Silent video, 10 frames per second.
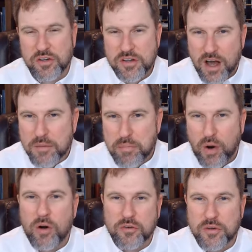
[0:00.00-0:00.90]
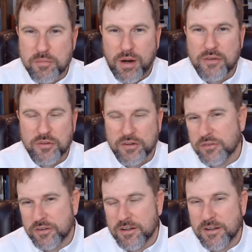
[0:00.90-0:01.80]
a nonpartisan
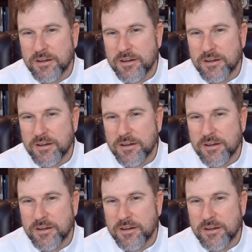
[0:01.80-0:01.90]
presidency.